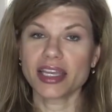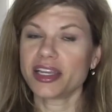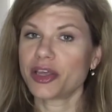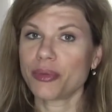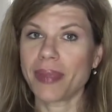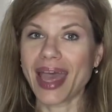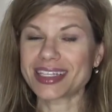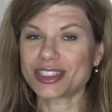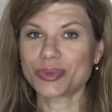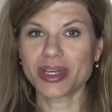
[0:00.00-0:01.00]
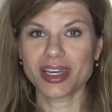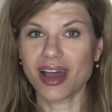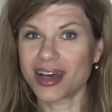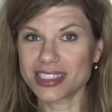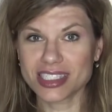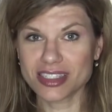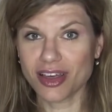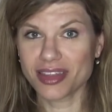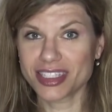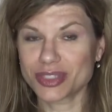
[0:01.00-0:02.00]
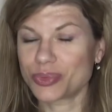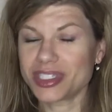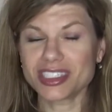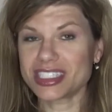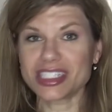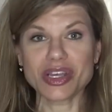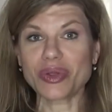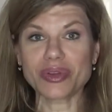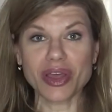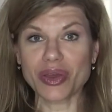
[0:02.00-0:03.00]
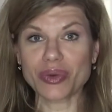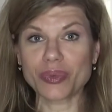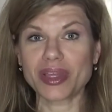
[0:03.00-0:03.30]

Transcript: And you know, back to what causes all this, we just don't know.